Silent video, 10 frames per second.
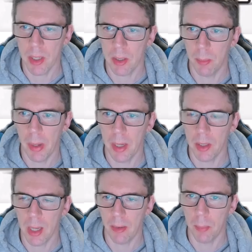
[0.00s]
the
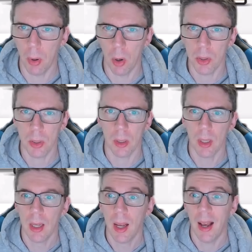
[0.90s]
pages that are important.
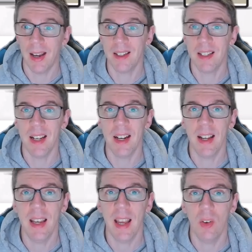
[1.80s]

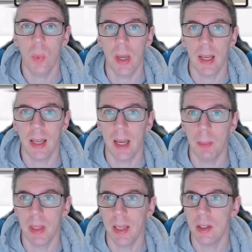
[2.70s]
Ideally, if we can
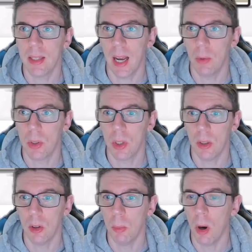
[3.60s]
keep these down to
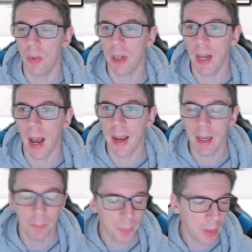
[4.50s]
no more than
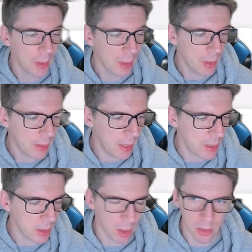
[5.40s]
9,
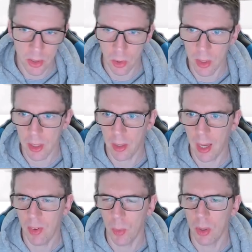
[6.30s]
there's a lot of studies out
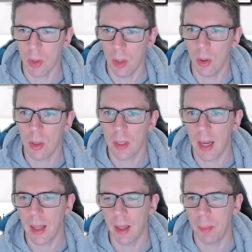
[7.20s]
there if you want to go and look
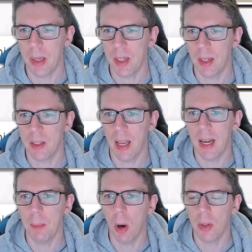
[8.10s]
that basically say
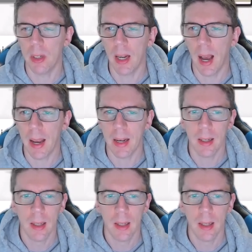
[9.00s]
any more than 9,